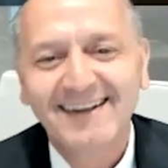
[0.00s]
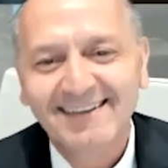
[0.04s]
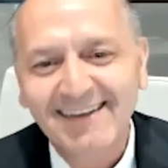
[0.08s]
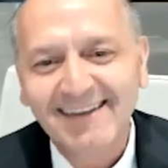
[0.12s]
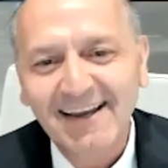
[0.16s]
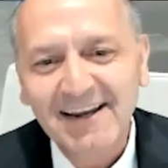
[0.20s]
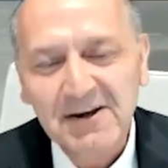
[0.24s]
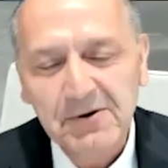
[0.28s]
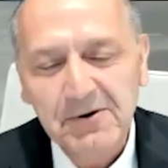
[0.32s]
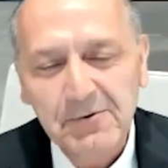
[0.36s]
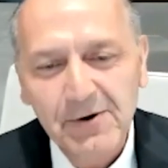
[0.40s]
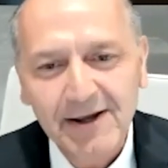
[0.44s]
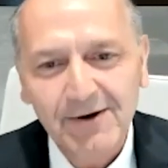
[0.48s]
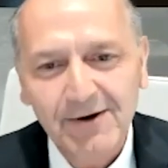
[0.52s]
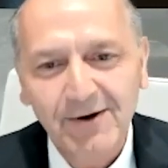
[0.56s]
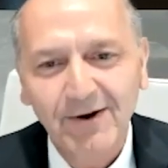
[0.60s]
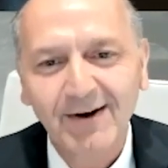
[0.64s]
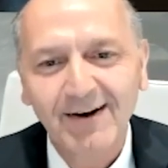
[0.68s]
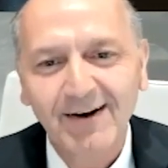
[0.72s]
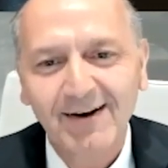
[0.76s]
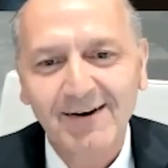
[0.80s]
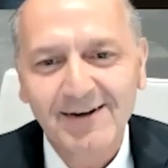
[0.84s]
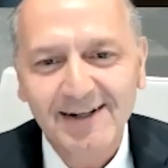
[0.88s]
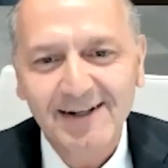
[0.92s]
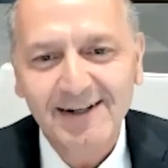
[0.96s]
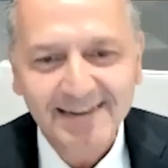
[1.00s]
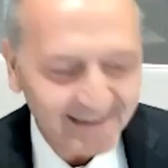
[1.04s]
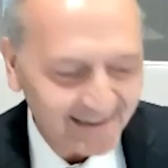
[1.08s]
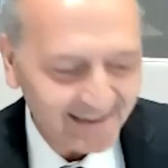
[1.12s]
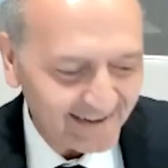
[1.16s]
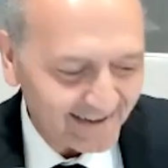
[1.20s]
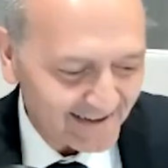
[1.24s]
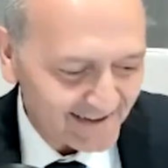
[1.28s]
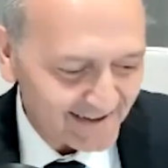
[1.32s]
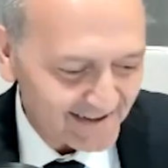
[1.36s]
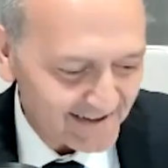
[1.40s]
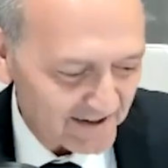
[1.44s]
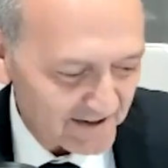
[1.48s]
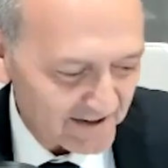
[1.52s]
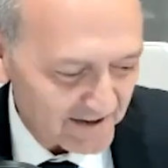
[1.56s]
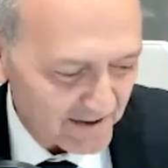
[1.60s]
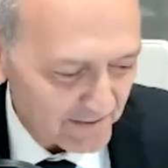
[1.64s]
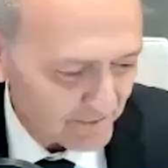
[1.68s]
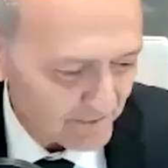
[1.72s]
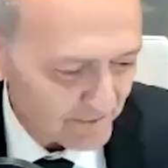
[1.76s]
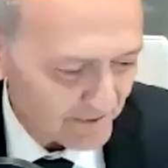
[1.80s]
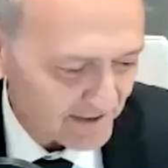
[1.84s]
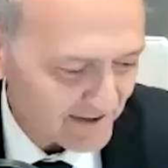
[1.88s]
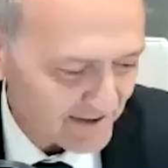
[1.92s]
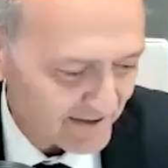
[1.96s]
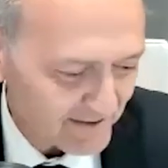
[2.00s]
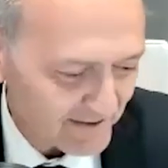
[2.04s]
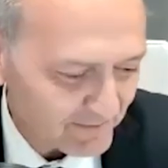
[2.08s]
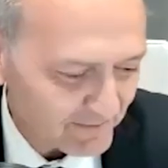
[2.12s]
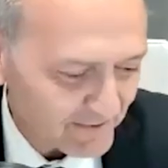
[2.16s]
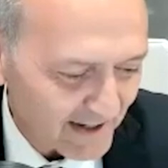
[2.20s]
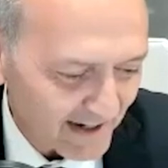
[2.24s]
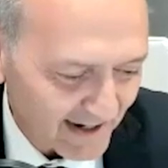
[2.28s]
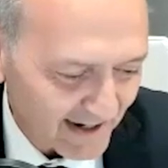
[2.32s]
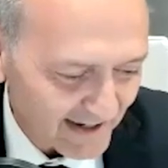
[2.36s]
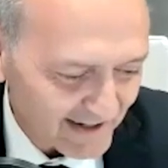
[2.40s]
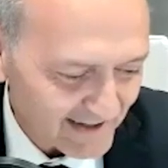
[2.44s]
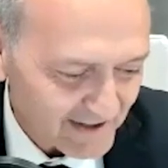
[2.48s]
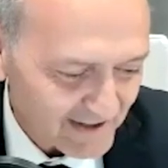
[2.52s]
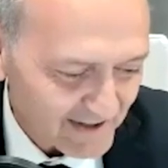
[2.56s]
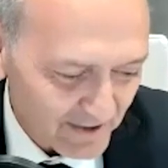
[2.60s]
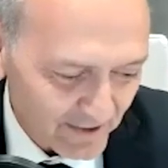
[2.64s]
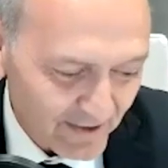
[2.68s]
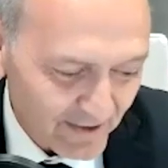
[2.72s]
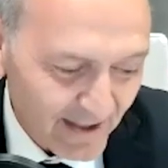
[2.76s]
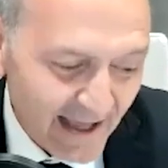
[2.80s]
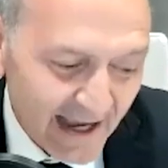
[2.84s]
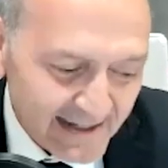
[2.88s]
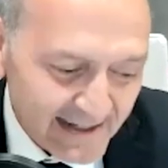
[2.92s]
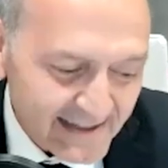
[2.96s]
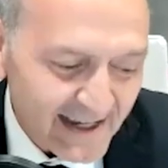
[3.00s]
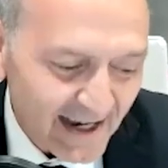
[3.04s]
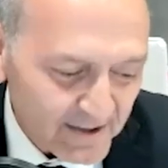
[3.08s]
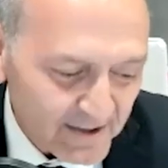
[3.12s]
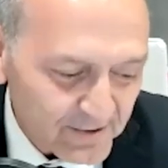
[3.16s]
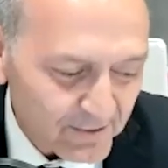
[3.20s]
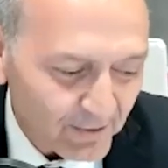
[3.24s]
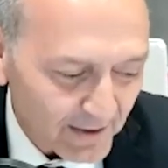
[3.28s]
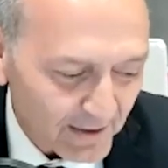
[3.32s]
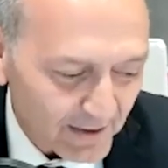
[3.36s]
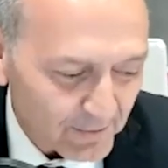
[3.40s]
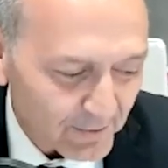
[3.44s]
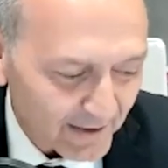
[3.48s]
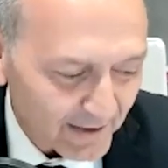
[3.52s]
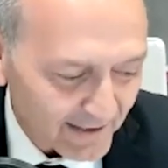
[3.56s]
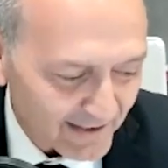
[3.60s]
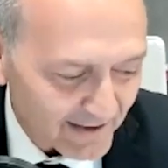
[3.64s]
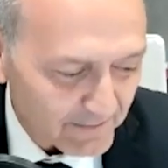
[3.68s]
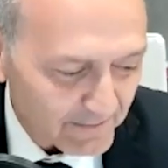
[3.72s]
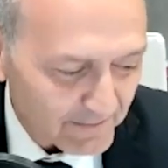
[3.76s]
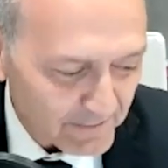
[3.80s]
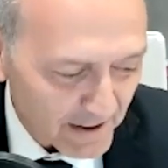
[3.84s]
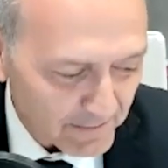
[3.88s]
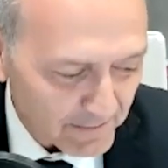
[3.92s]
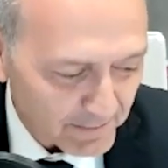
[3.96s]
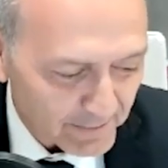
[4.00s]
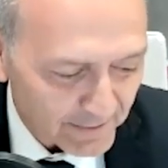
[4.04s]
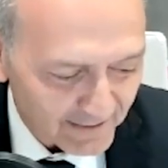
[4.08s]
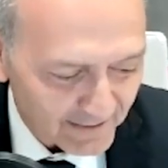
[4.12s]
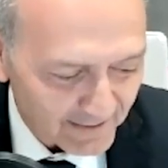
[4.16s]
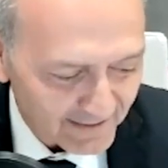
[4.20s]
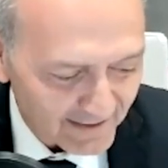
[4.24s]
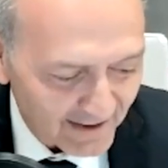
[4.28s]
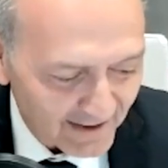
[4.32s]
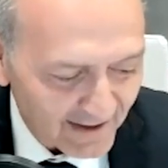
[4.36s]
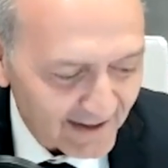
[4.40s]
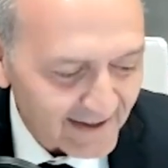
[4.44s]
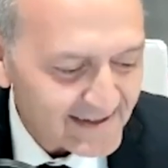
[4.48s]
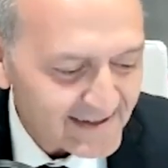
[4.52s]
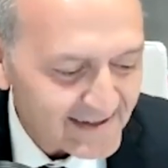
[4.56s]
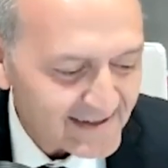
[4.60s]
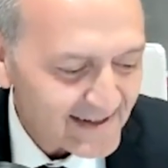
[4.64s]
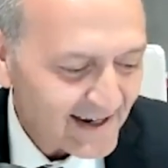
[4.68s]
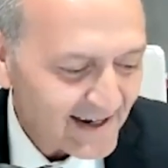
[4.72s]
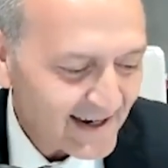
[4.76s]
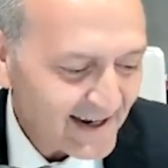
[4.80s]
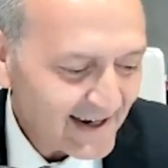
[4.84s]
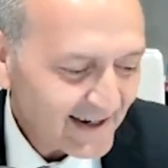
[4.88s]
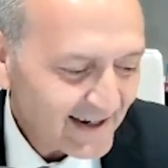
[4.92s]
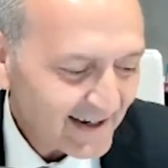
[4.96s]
take away all our tedious and cumbersome tasks? So that's actually what the paper does.